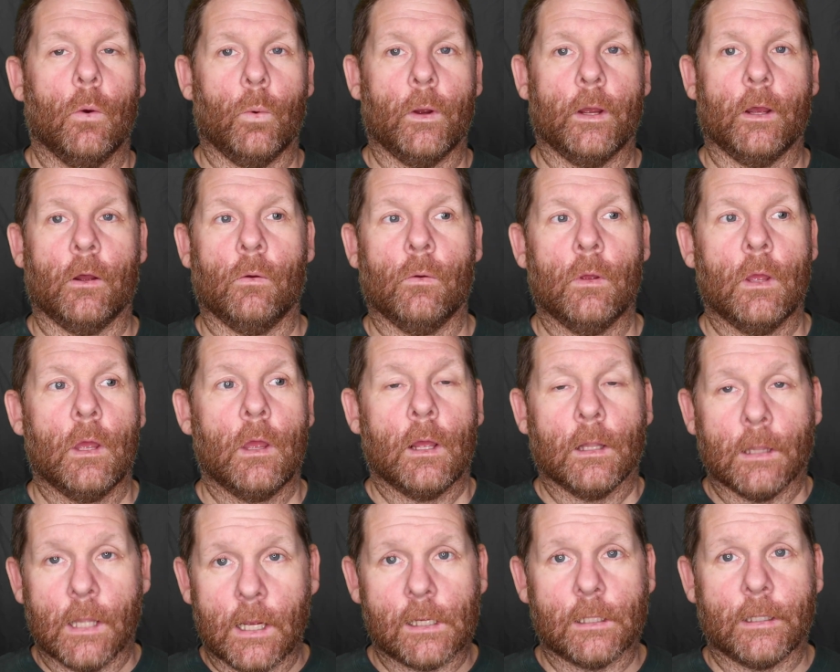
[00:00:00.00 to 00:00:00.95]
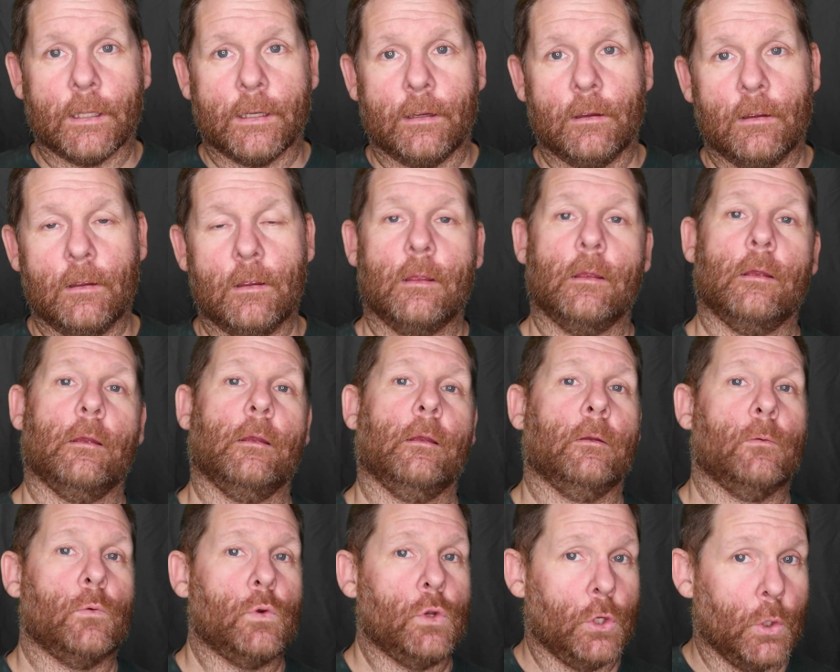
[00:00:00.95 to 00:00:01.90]
Well, luckily,
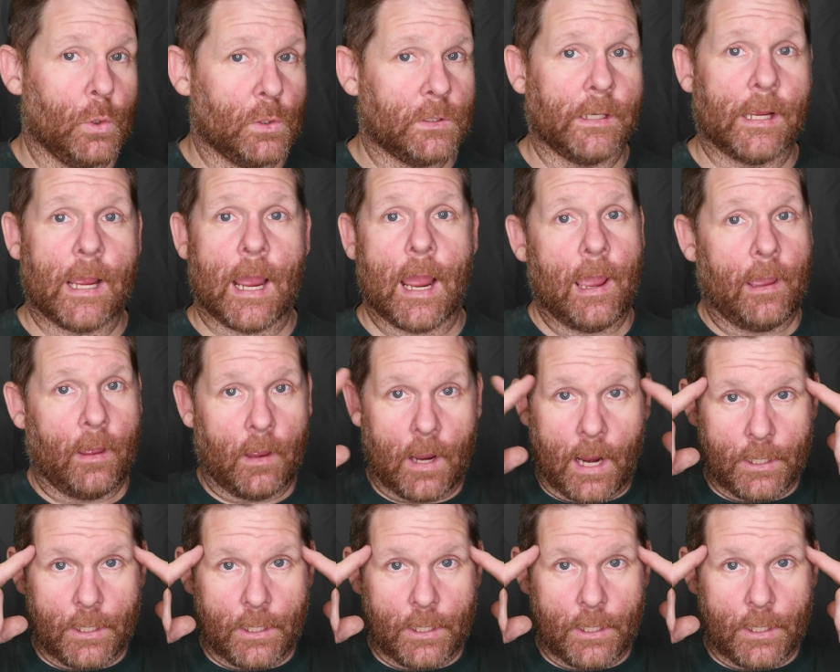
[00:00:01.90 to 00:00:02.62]
usually I,